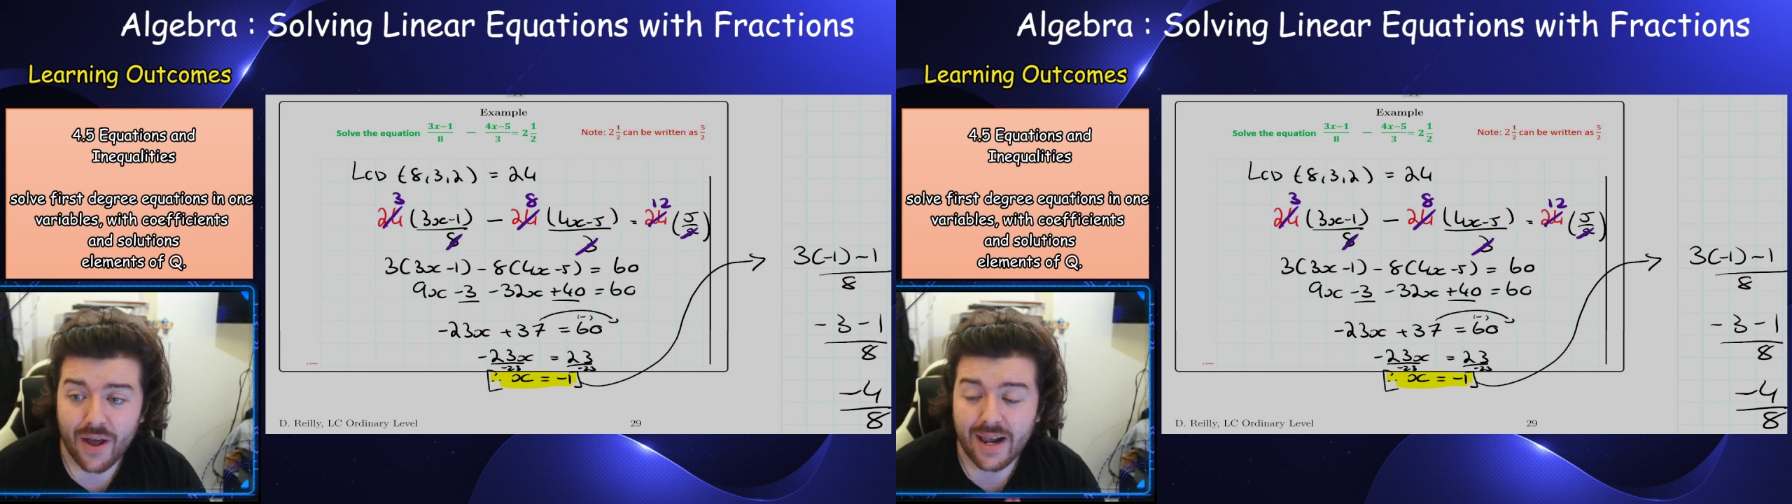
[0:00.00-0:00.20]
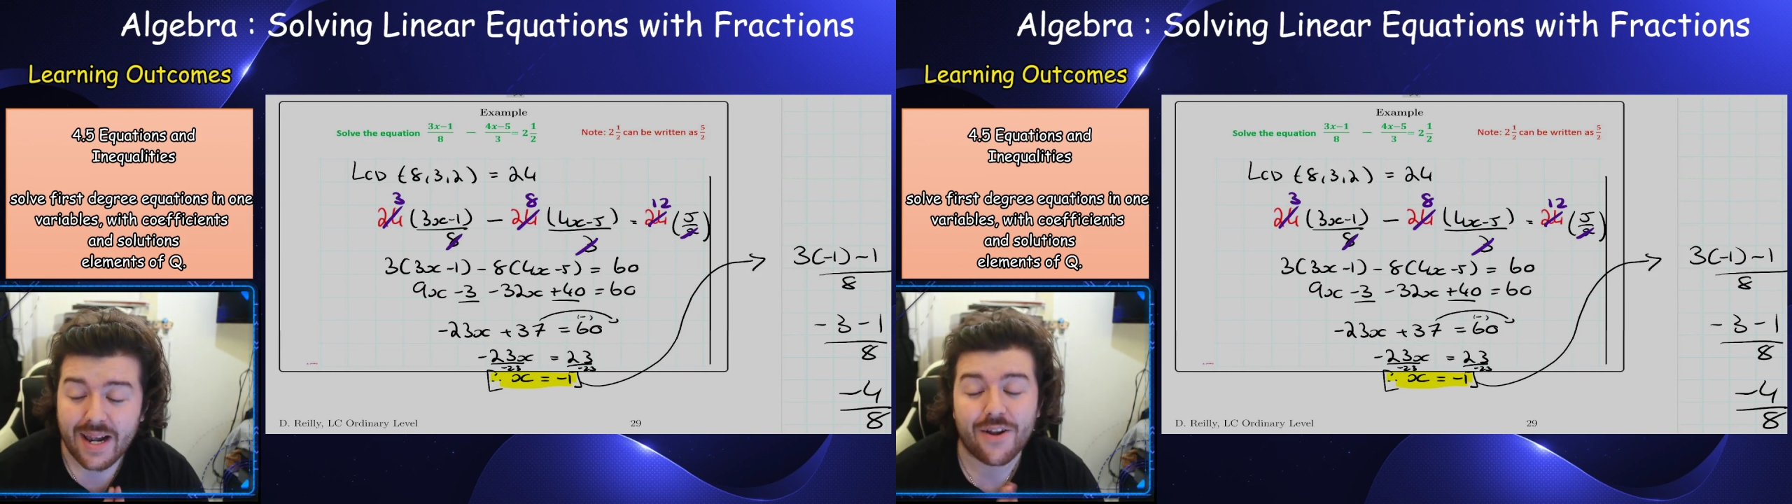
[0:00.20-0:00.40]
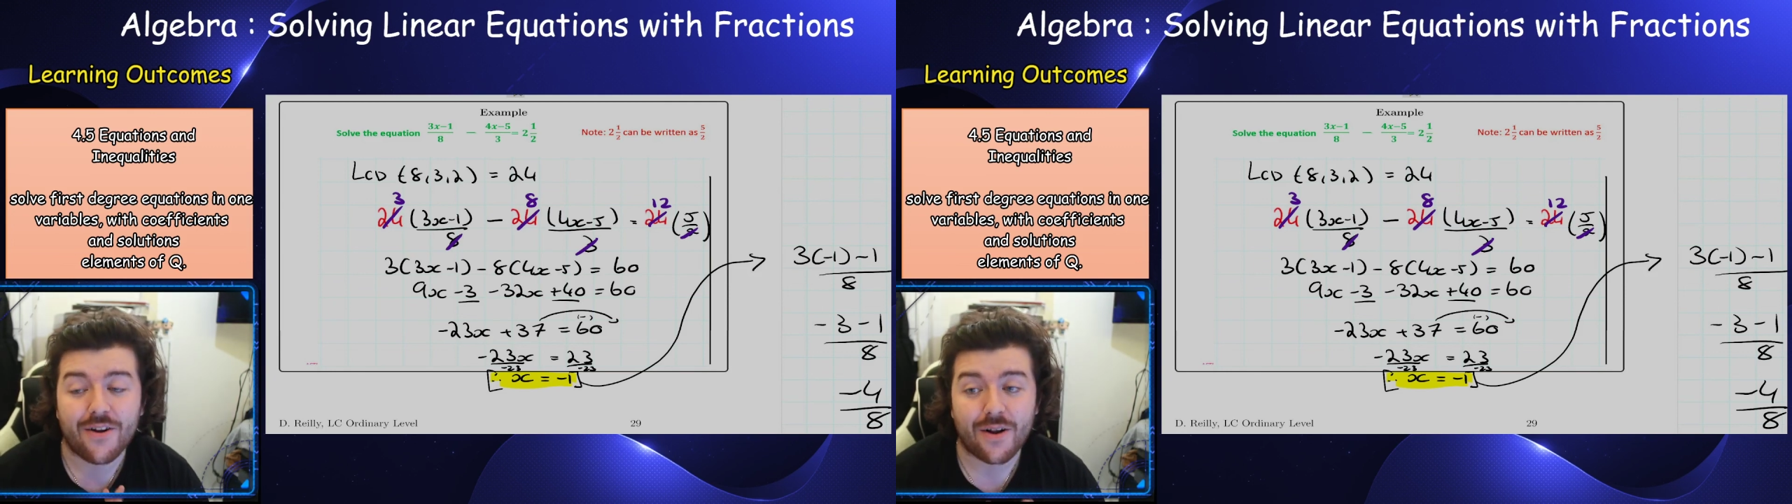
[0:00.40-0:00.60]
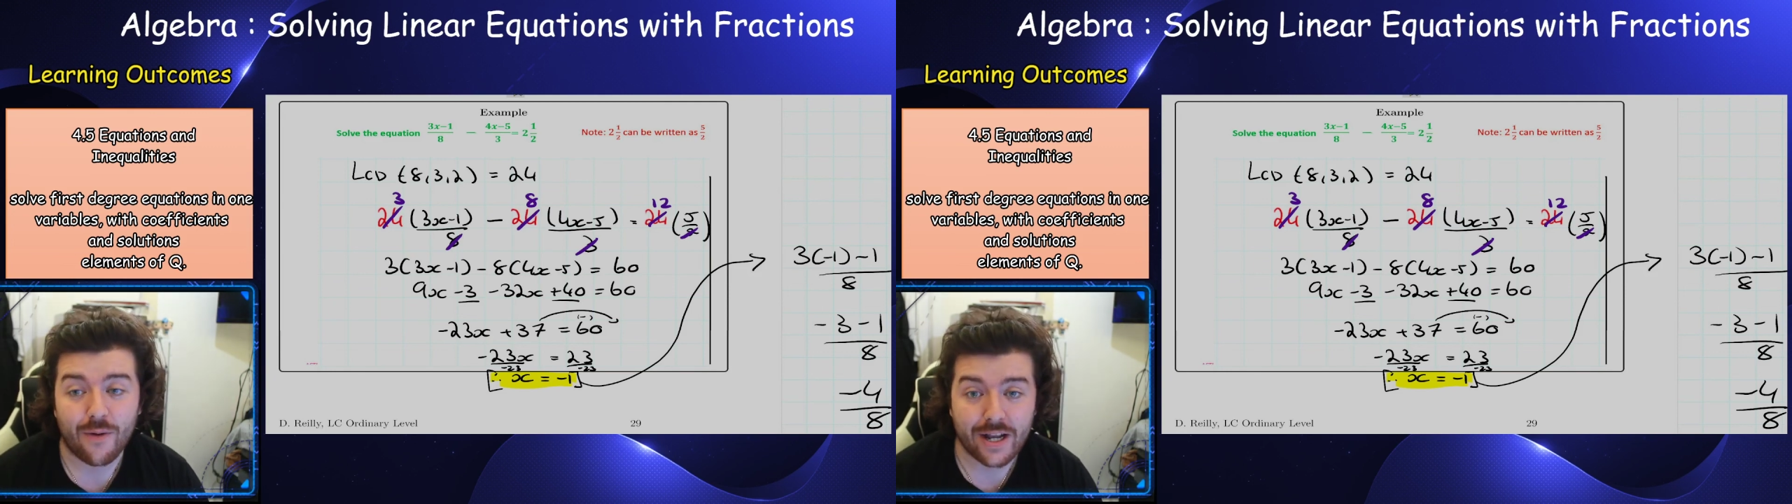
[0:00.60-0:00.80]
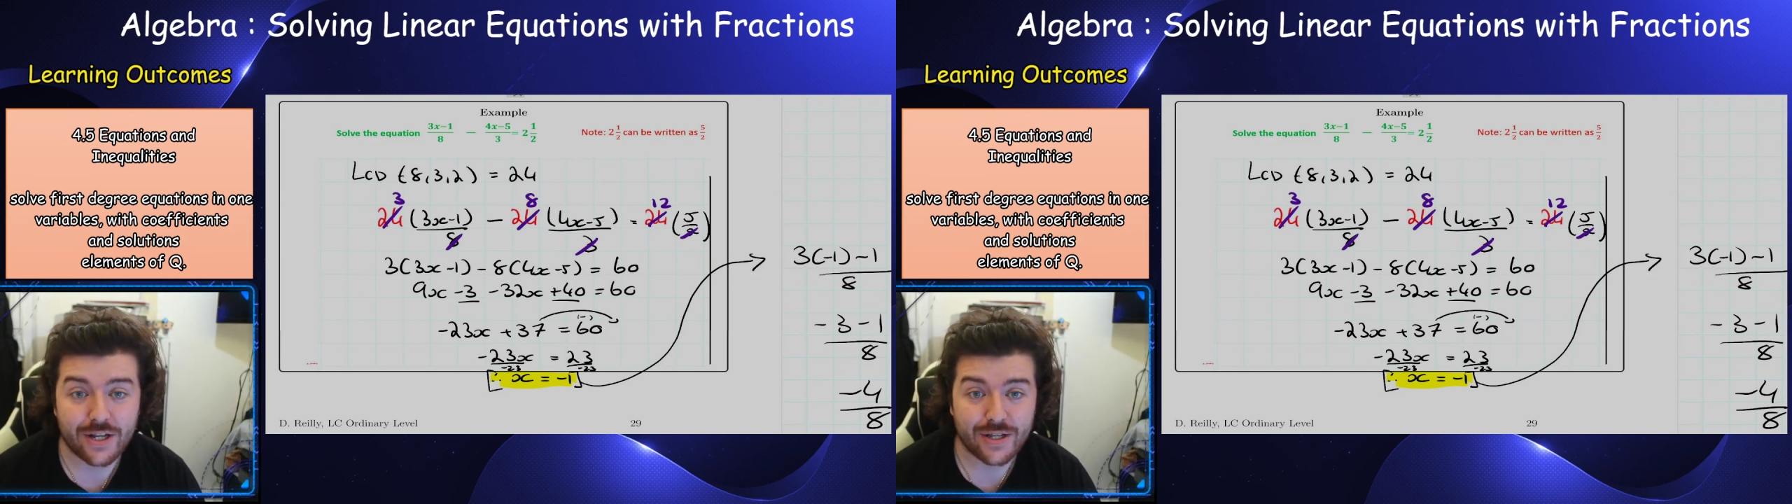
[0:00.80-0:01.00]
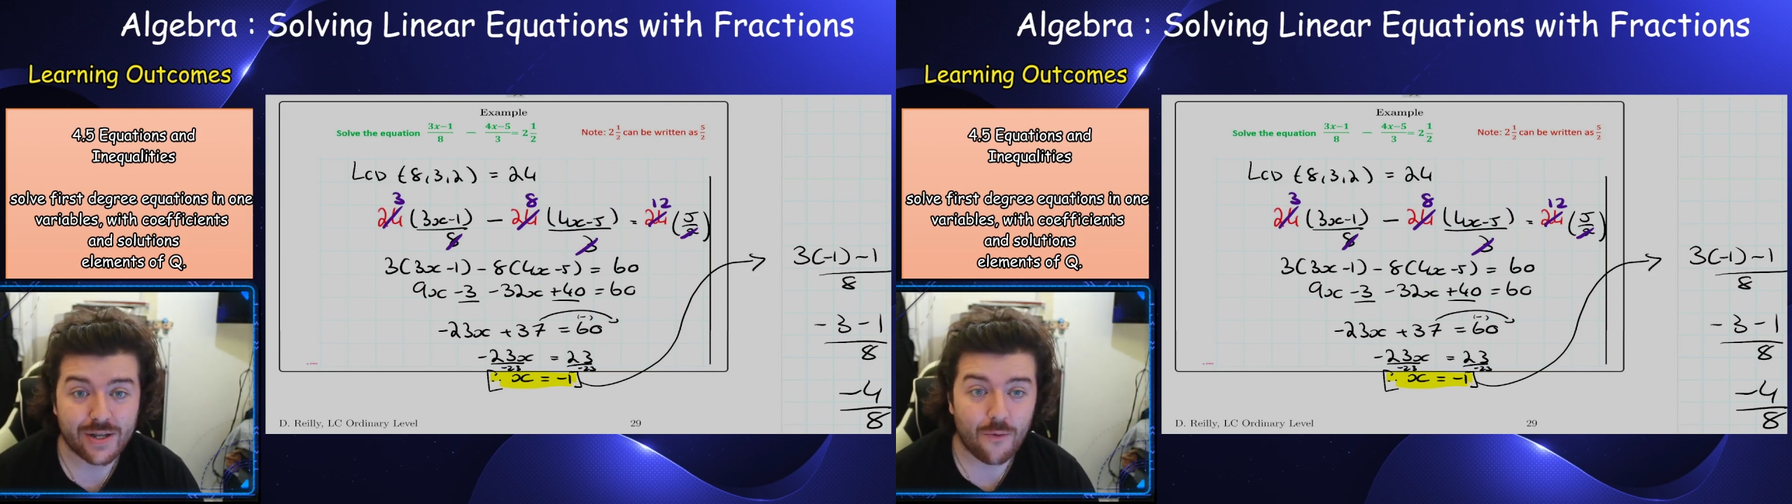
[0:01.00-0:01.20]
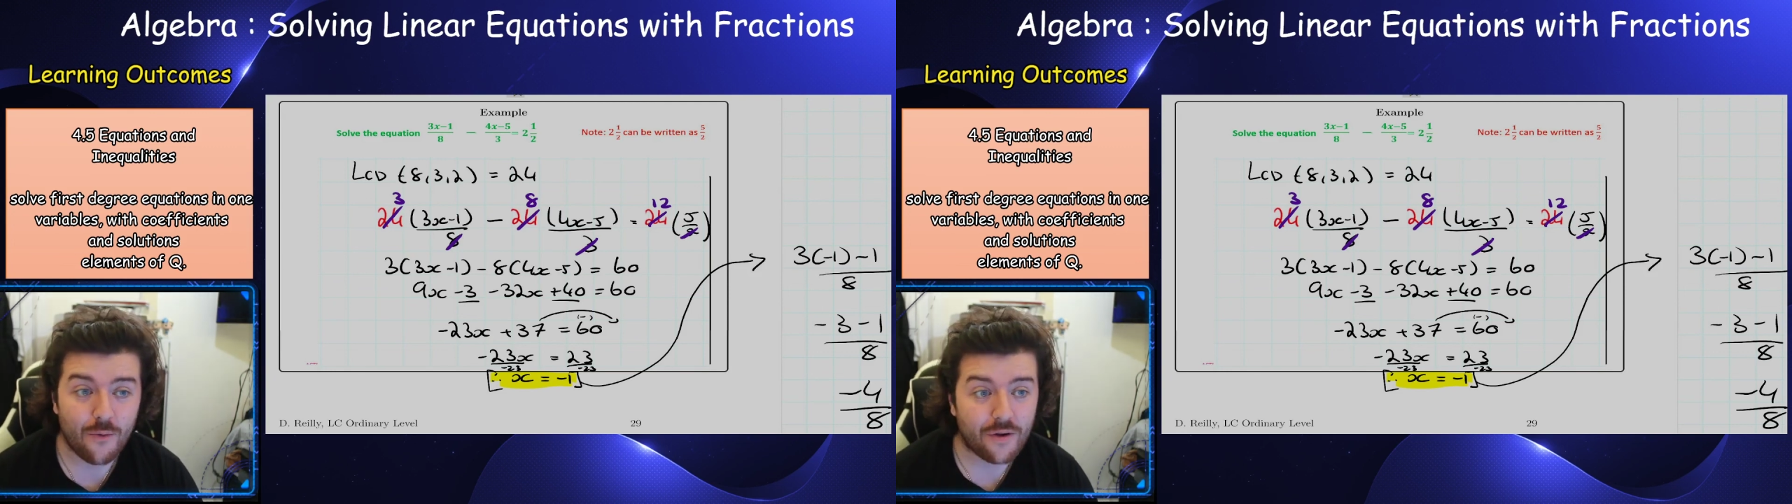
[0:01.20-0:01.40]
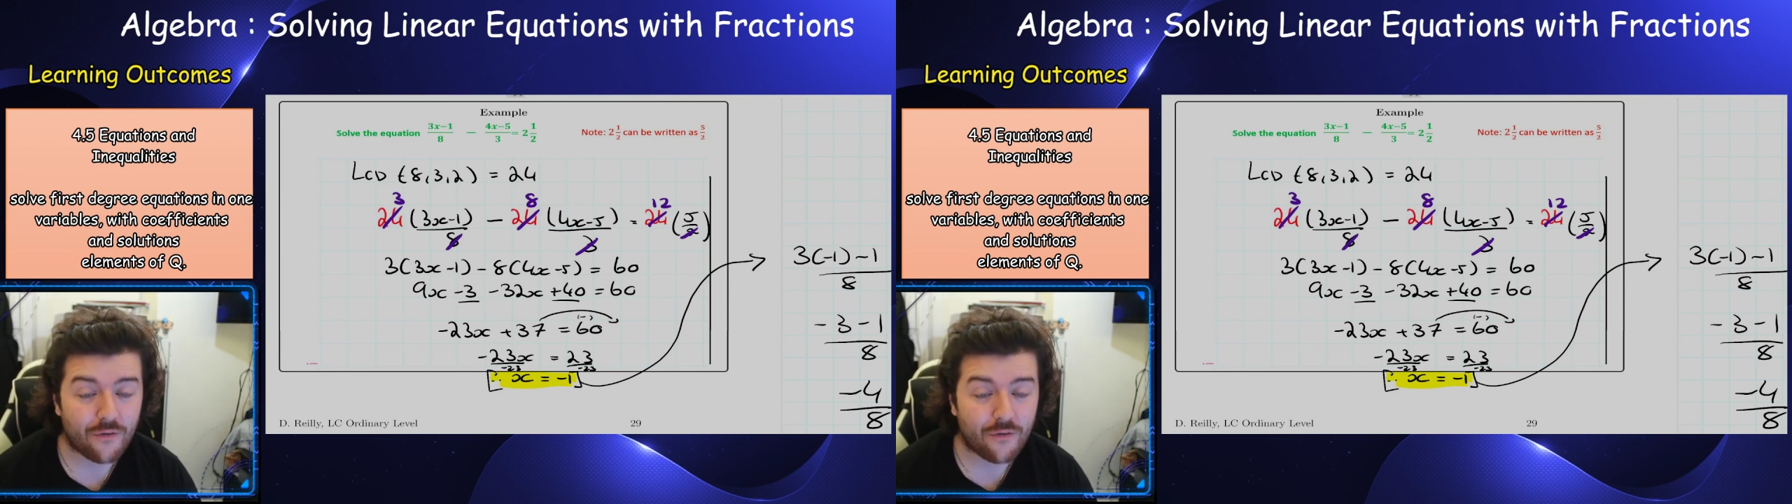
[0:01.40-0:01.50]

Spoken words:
linear equations with